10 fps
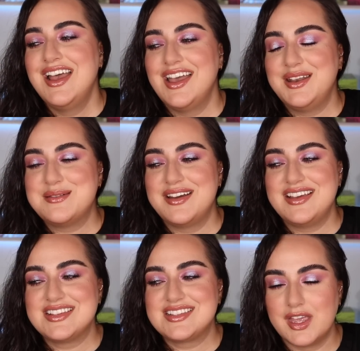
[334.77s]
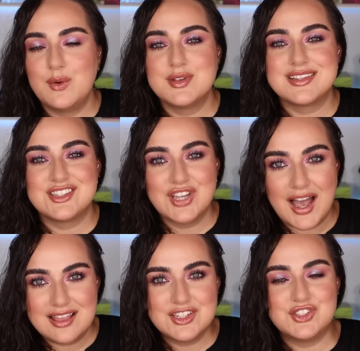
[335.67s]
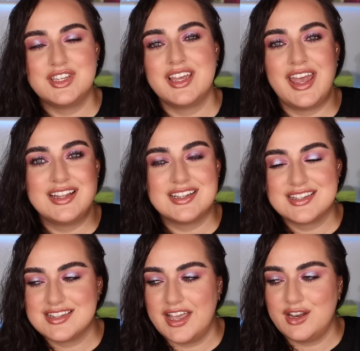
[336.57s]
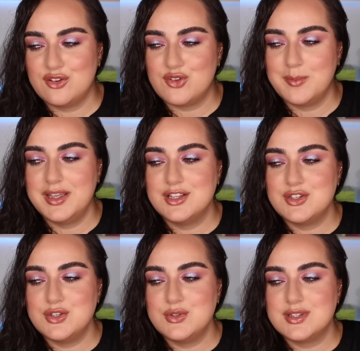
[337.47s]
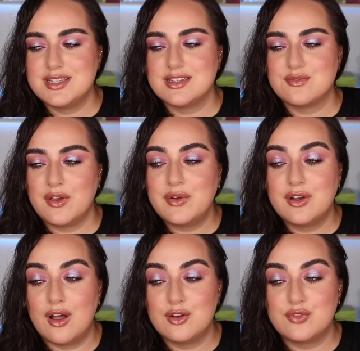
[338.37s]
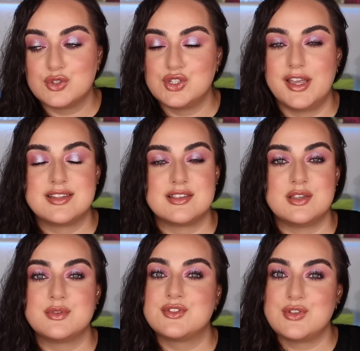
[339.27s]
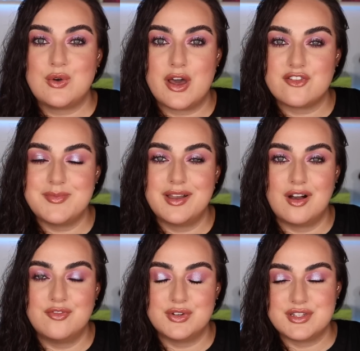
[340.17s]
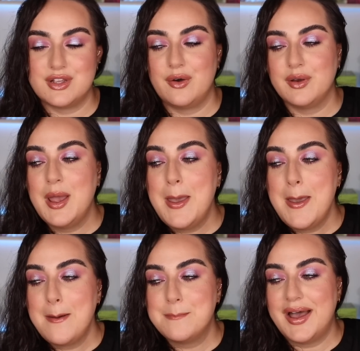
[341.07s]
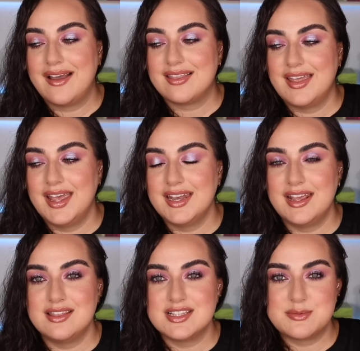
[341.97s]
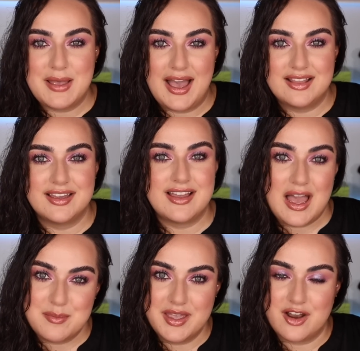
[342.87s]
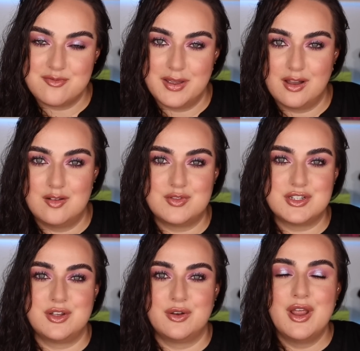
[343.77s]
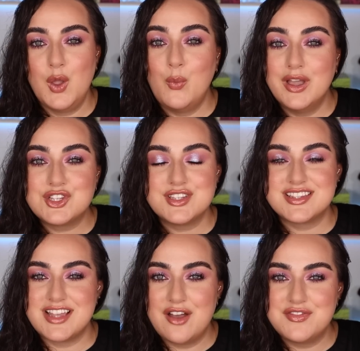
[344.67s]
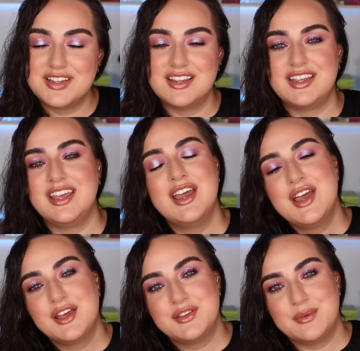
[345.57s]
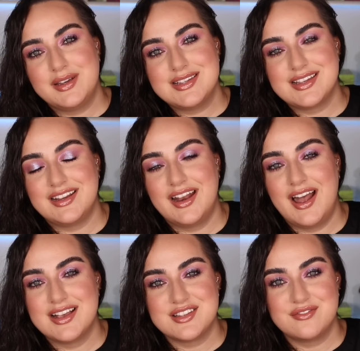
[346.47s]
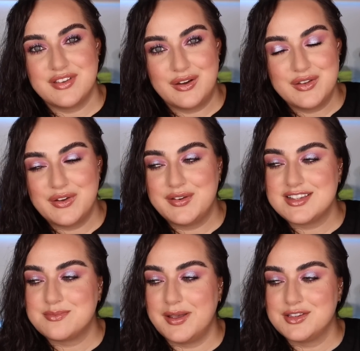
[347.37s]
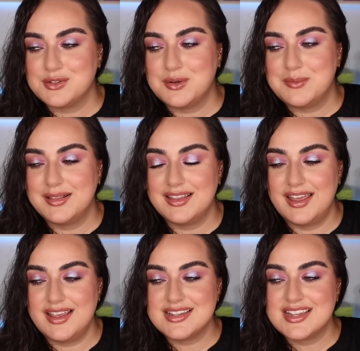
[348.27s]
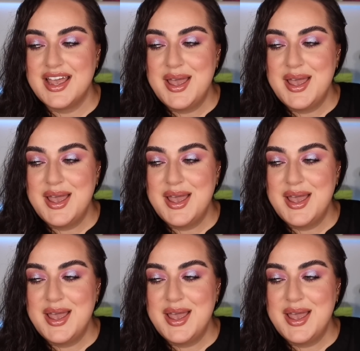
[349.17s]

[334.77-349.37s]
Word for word: anyways it was challenging and exciting for me to use these very colorful shades because it was so out of my comfort zone back then and this palette got me out of my comfort zone which is definitely the reason it has a very very special place